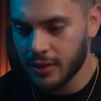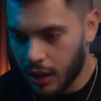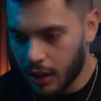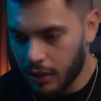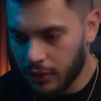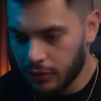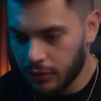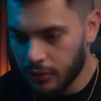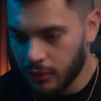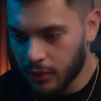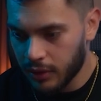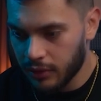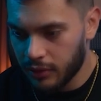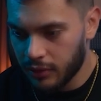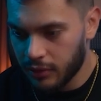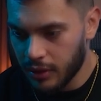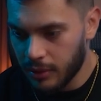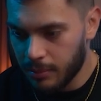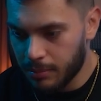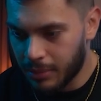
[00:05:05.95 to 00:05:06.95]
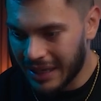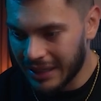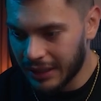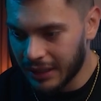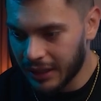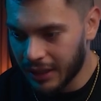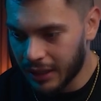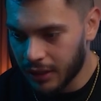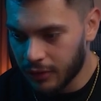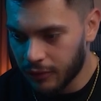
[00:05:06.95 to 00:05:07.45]
And as you can see, by
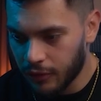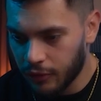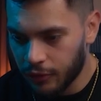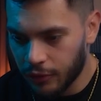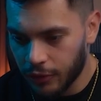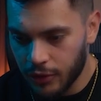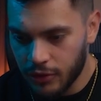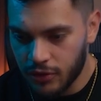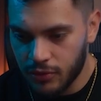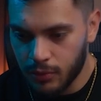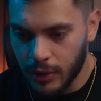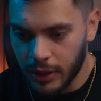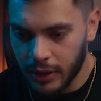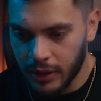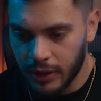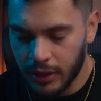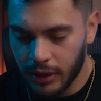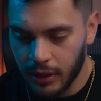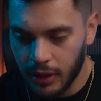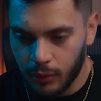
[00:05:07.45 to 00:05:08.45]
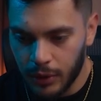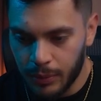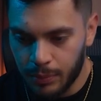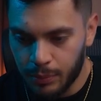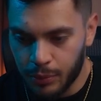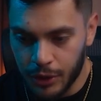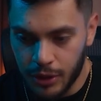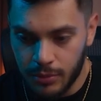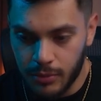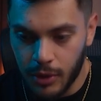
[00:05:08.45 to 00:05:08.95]
the end of the first week, we
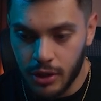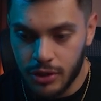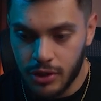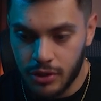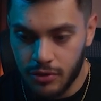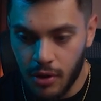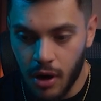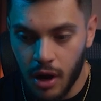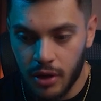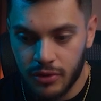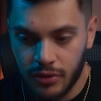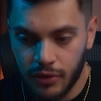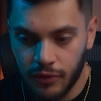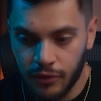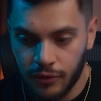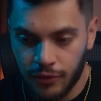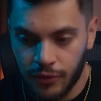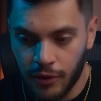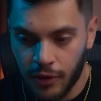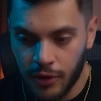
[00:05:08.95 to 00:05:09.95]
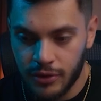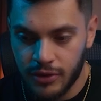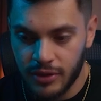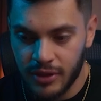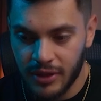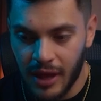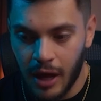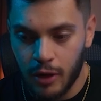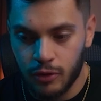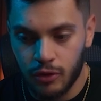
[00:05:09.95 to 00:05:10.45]
pretty much crossed the
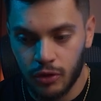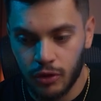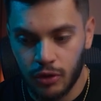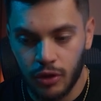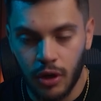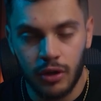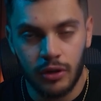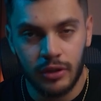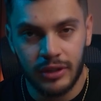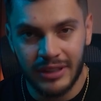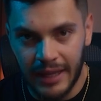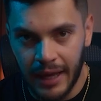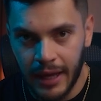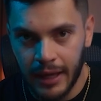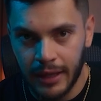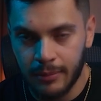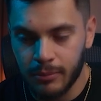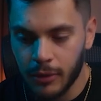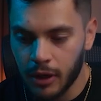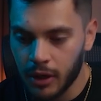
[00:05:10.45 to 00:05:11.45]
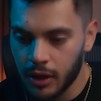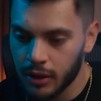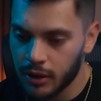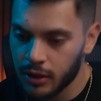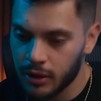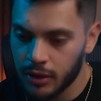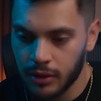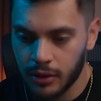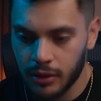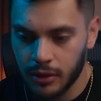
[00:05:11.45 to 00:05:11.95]
first $1,000 a day mark.
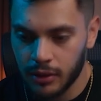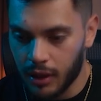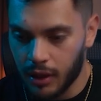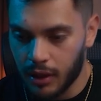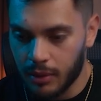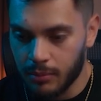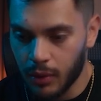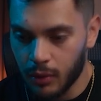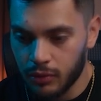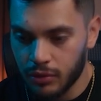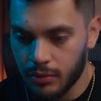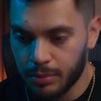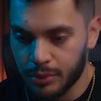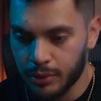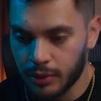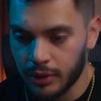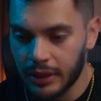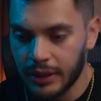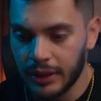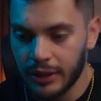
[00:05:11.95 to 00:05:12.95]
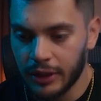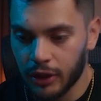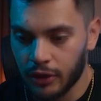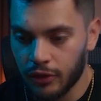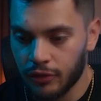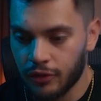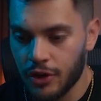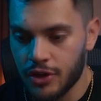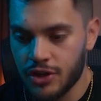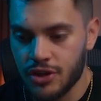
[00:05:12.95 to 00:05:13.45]
And most importantly, the
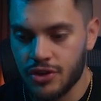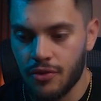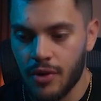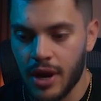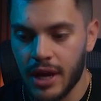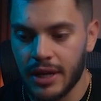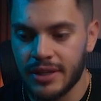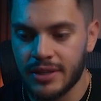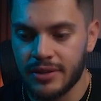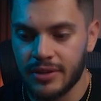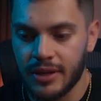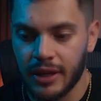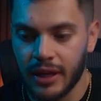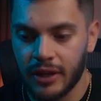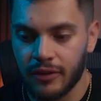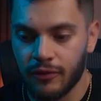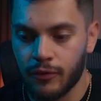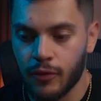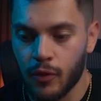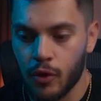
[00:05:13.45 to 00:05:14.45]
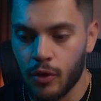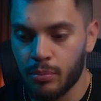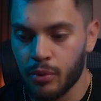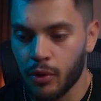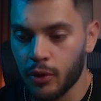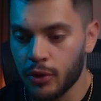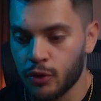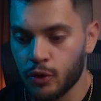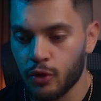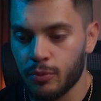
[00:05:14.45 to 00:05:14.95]
conversion rate is sitting at
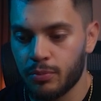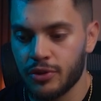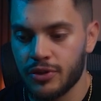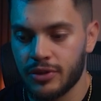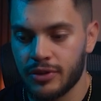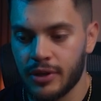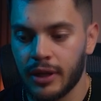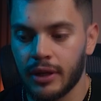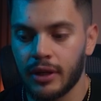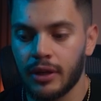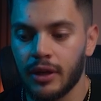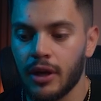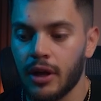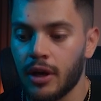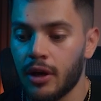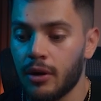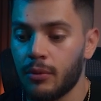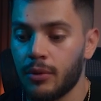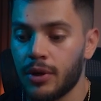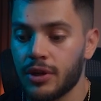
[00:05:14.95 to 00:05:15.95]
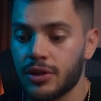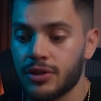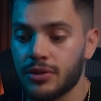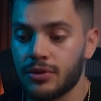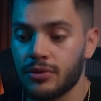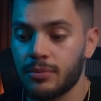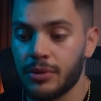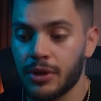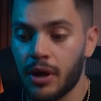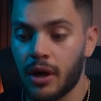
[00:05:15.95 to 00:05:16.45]
4.2%, which,
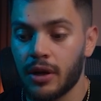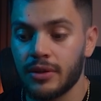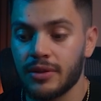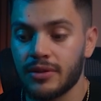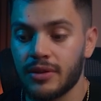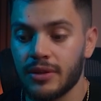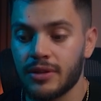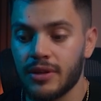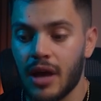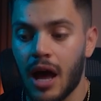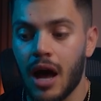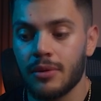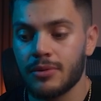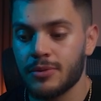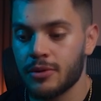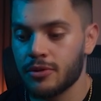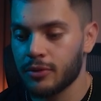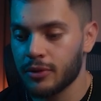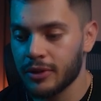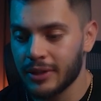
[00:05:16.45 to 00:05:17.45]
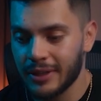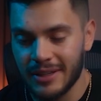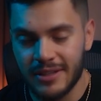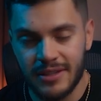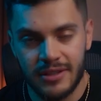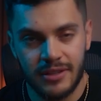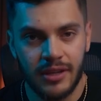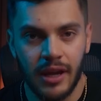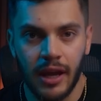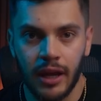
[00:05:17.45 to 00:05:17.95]
to be honest, it's absolutely
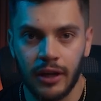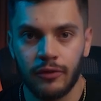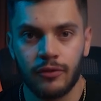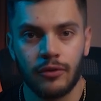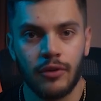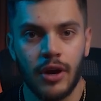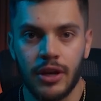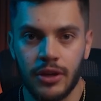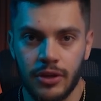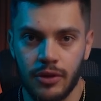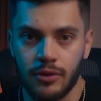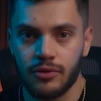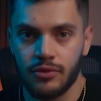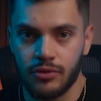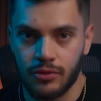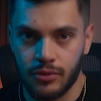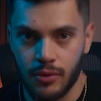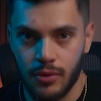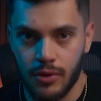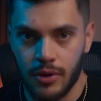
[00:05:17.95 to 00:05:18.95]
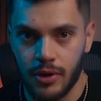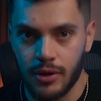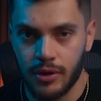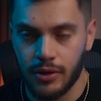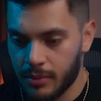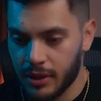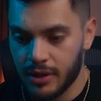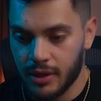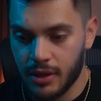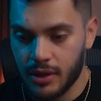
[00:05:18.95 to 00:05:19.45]
insane for a new store.
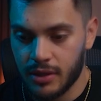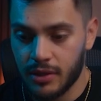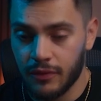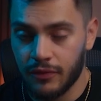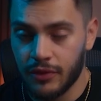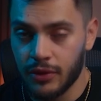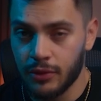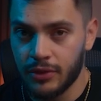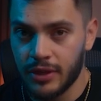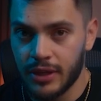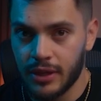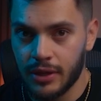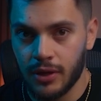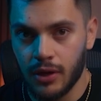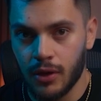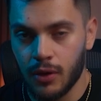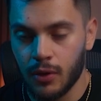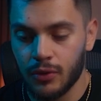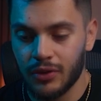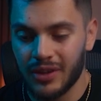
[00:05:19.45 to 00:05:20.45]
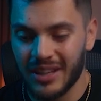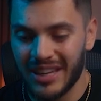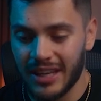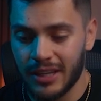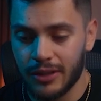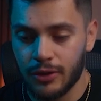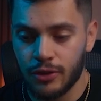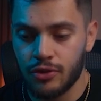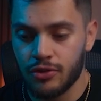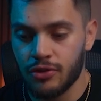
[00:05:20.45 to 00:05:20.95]
Because if you didn't know, the
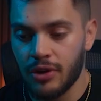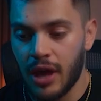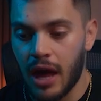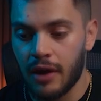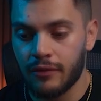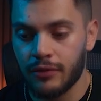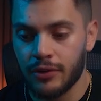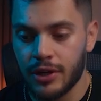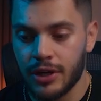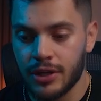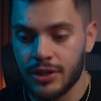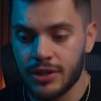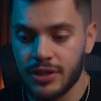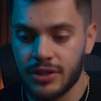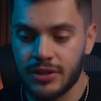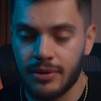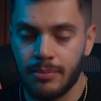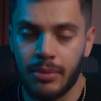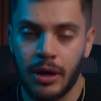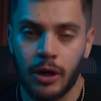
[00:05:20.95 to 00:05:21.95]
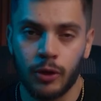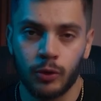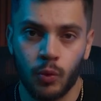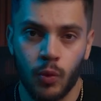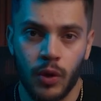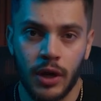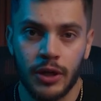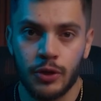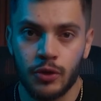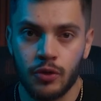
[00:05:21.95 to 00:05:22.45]
industry average is about
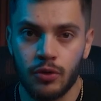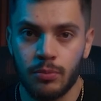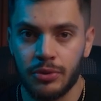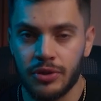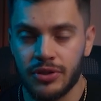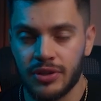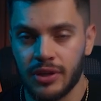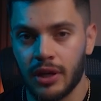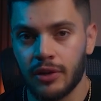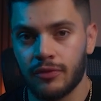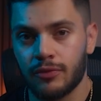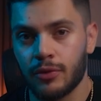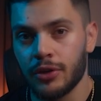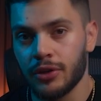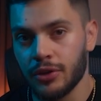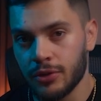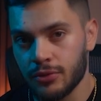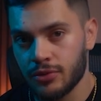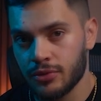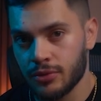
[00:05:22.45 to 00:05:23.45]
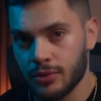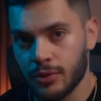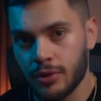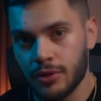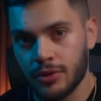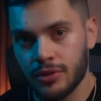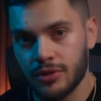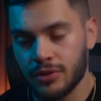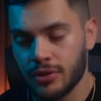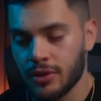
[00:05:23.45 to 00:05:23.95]
1 to 2% for new
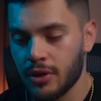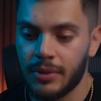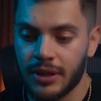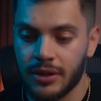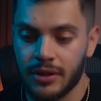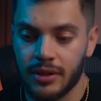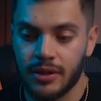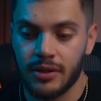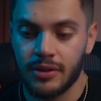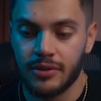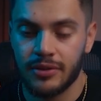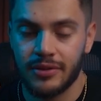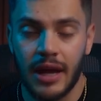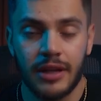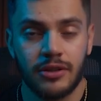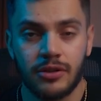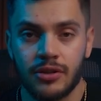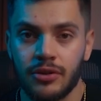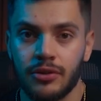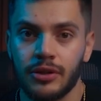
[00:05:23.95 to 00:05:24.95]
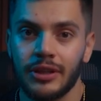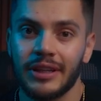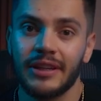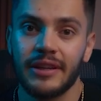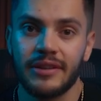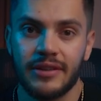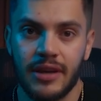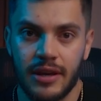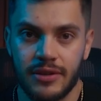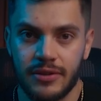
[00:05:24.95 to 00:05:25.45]
stores, because that's currently
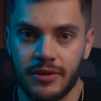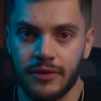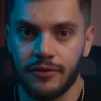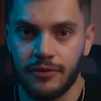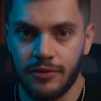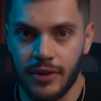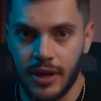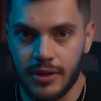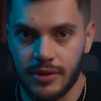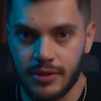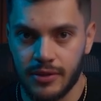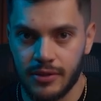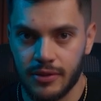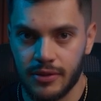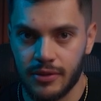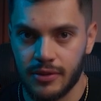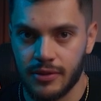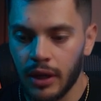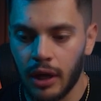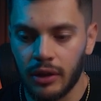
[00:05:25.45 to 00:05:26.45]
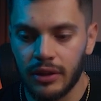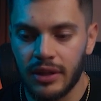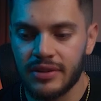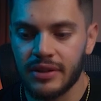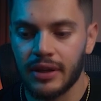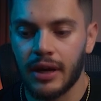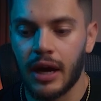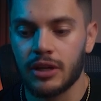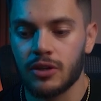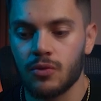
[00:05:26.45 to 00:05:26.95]
the testing phase. Now
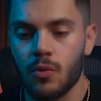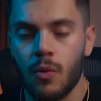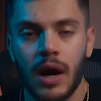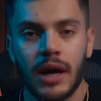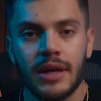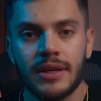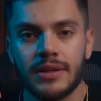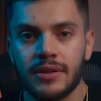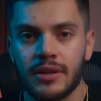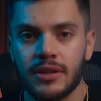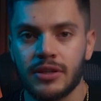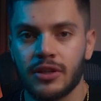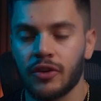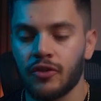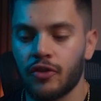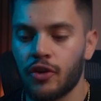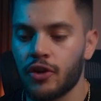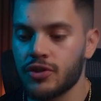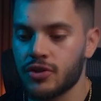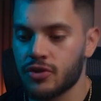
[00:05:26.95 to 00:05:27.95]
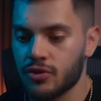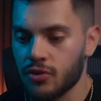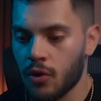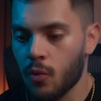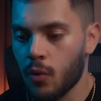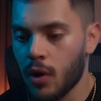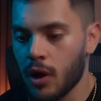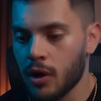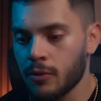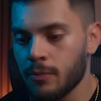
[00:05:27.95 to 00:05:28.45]
listen guys, why is this converting so
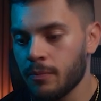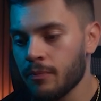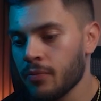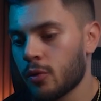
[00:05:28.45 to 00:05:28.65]
well?